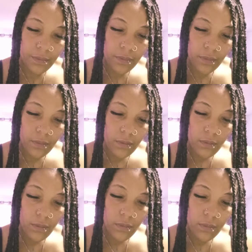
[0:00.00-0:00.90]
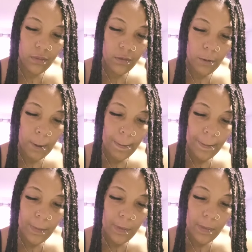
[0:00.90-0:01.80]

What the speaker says: Nothing is said.